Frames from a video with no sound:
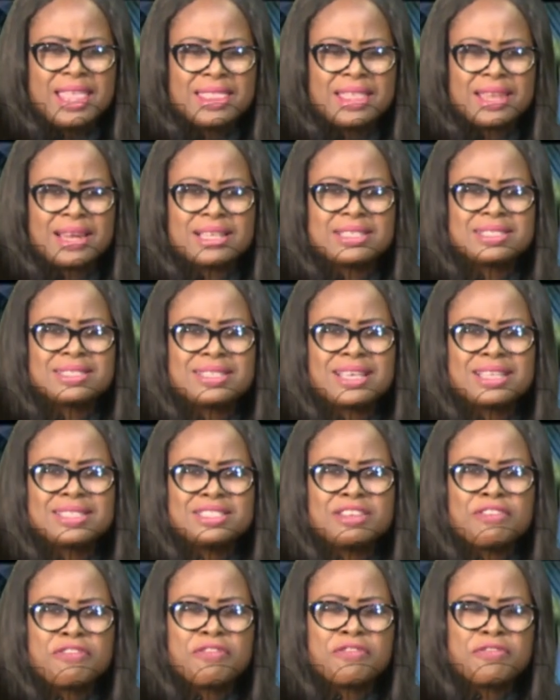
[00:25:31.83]
There are
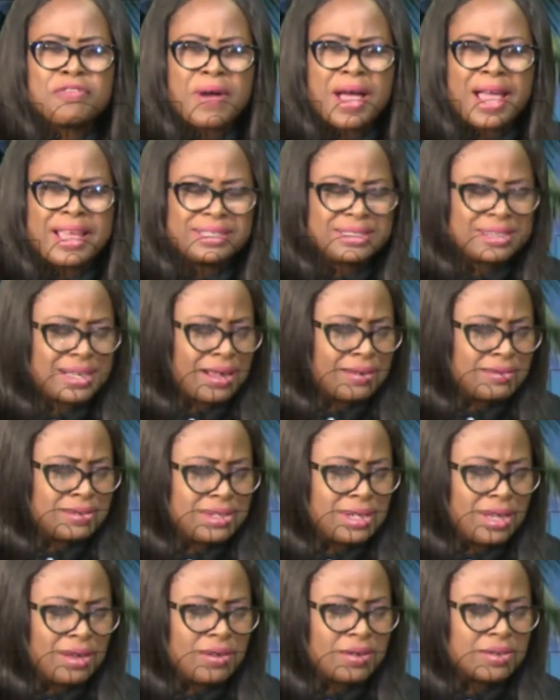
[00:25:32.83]
certified
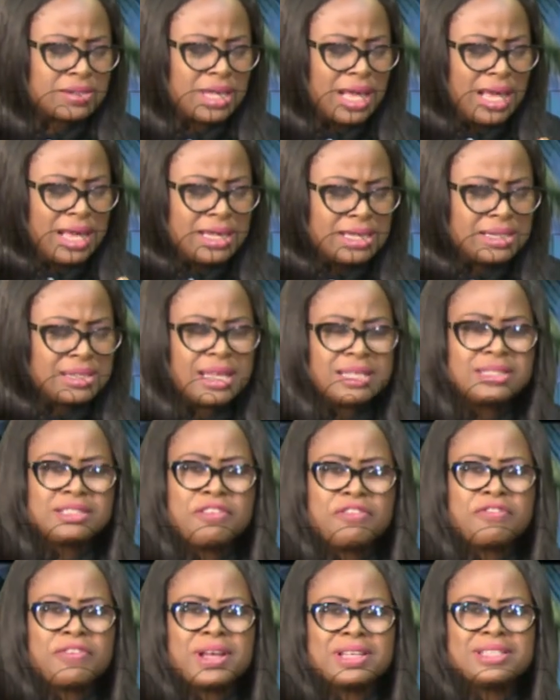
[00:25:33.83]
counselors,
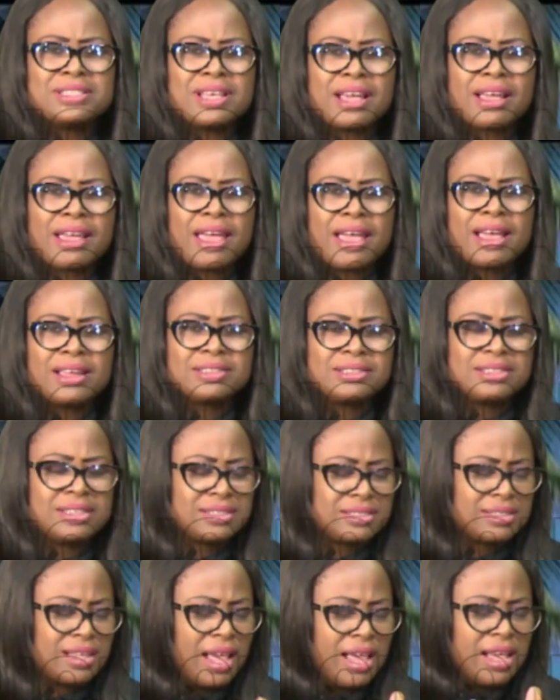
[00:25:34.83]
certified
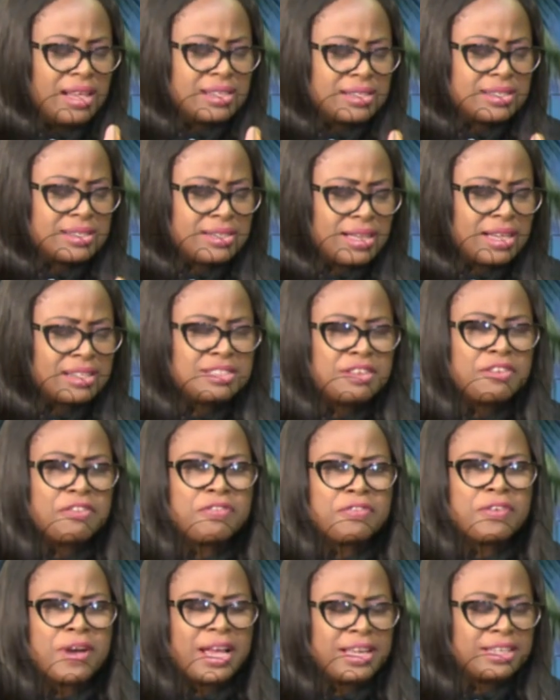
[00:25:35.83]
psychiatrists,
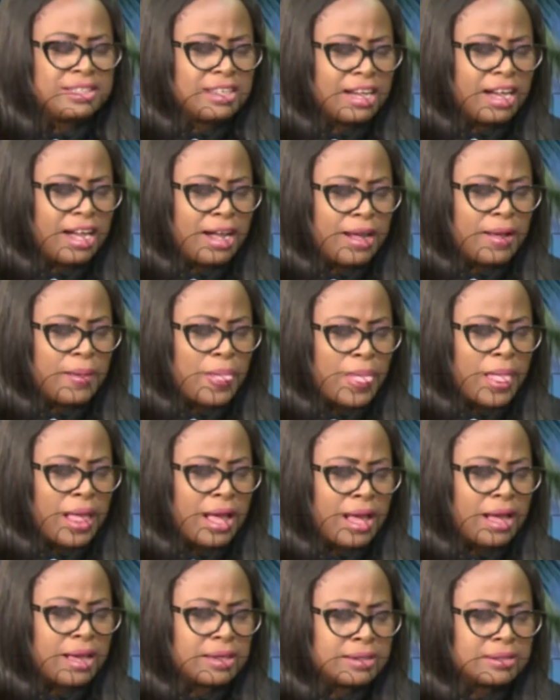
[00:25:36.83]
certified um,
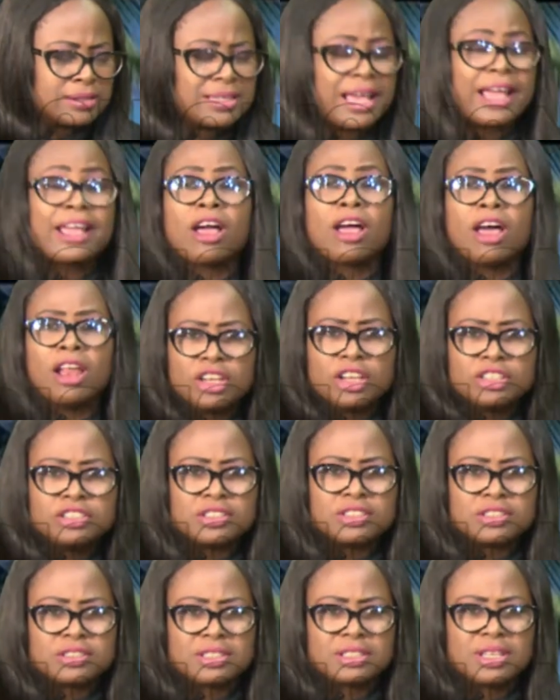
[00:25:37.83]
uh,
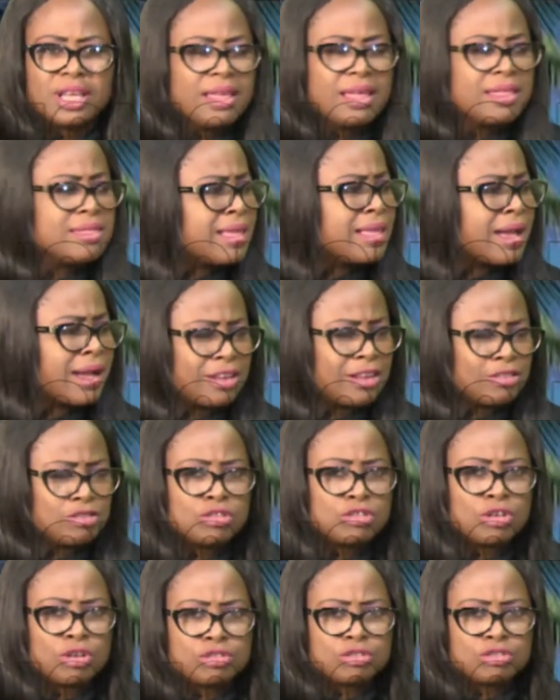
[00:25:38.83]
psychologists that can
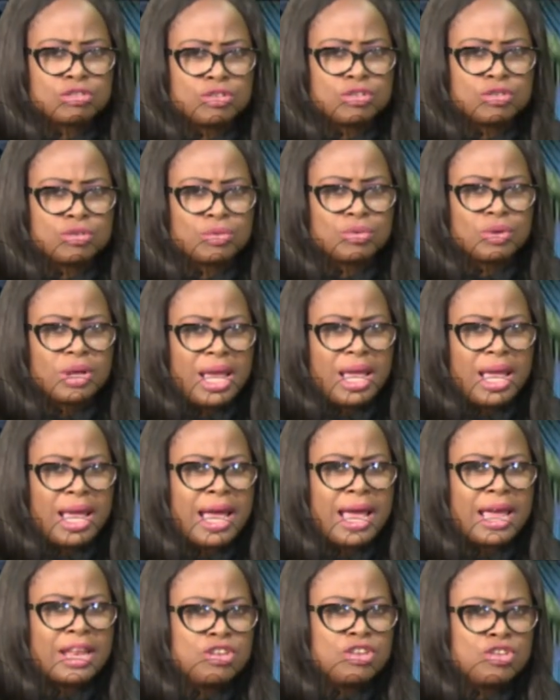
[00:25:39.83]
talk to you
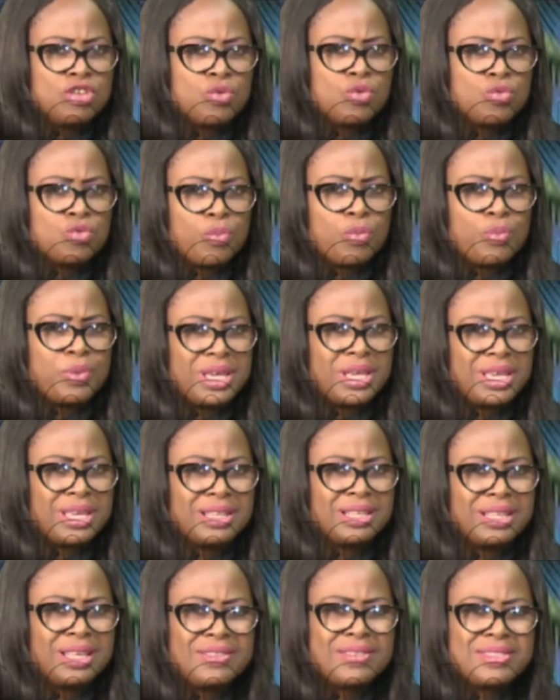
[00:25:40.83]
and you will be
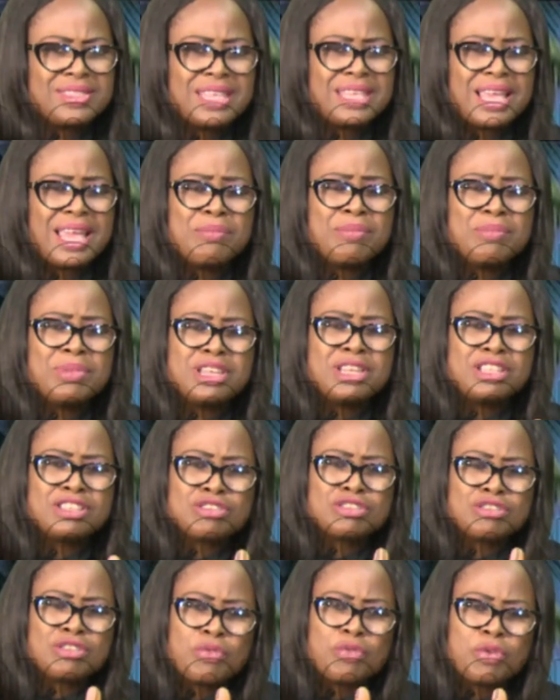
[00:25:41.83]
healed. Is there a
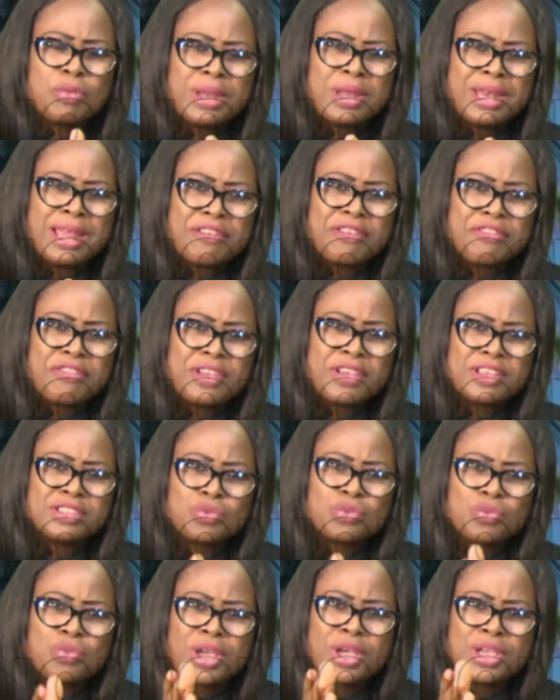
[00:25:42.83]
Ministry of Women
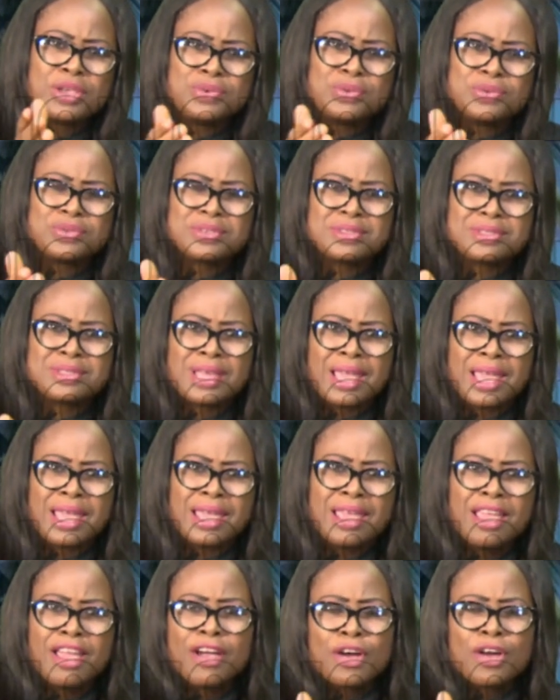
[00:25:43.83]
Affairs where you
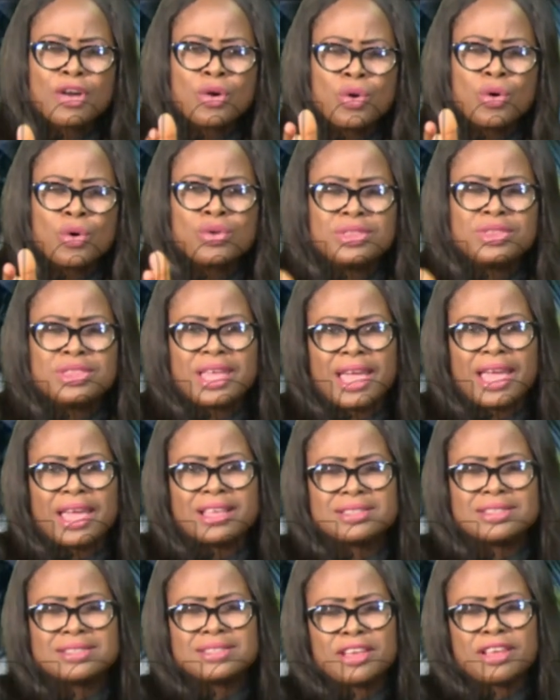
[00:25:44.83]
stay? Mm. Go
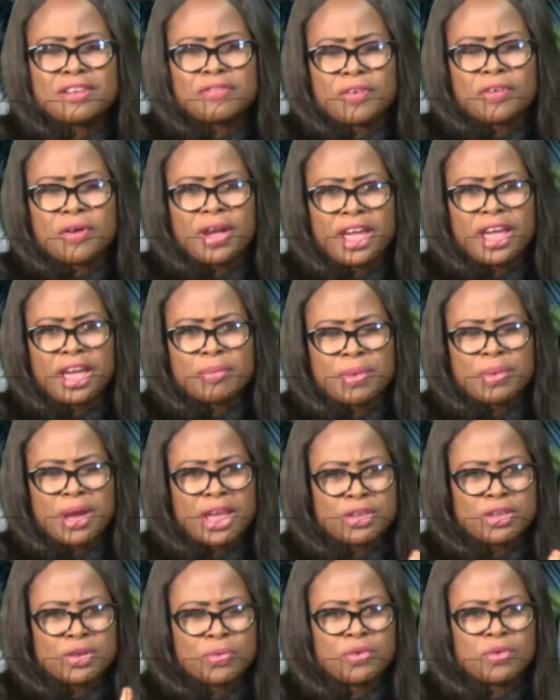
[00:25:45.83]
there, seek for help,
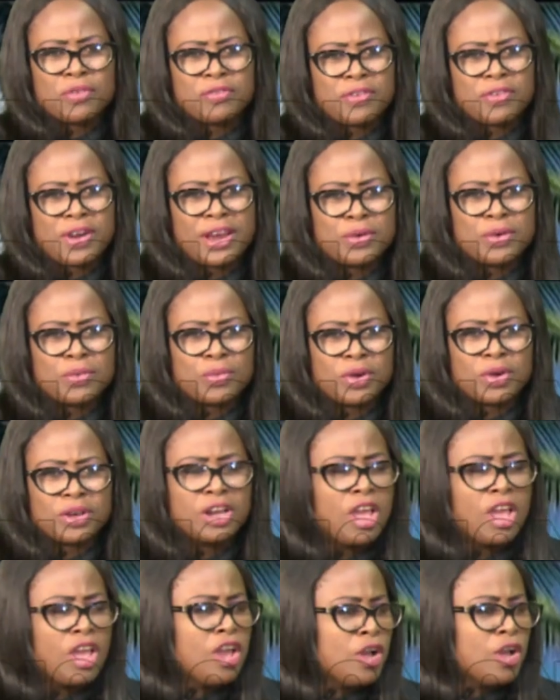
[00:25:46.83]
and you will find
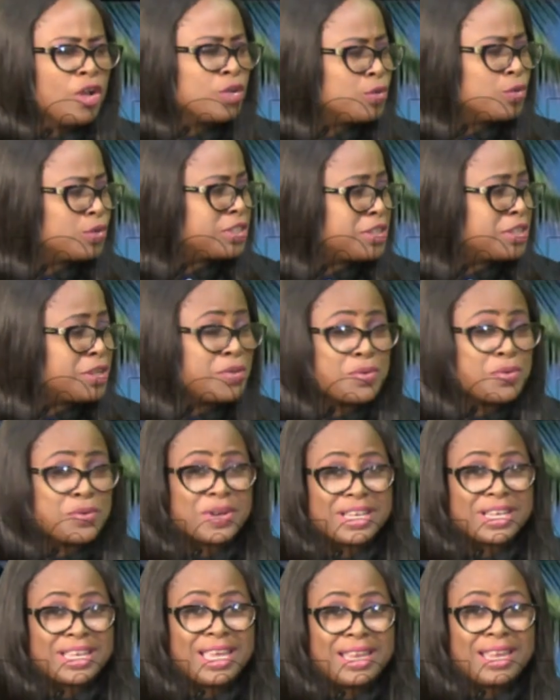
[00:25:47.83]
one. We will see you
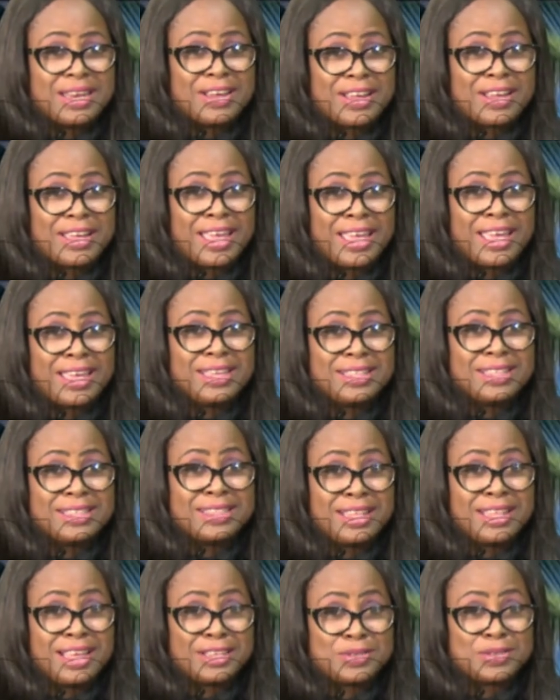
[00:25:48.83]
again, okay,
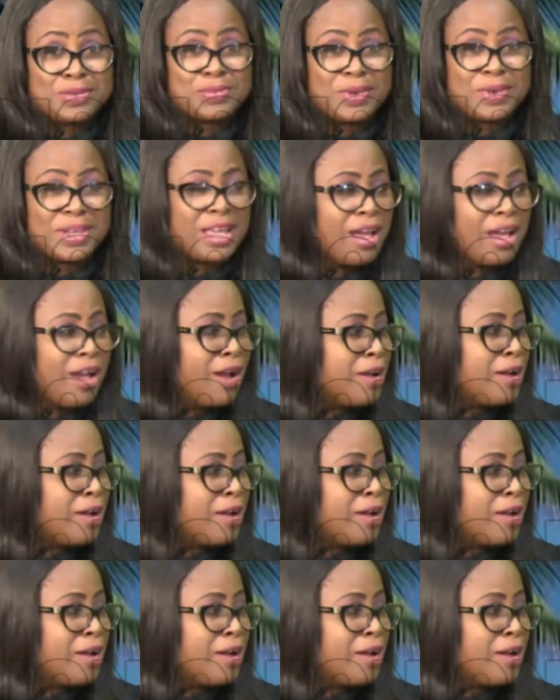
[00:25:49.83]
next week.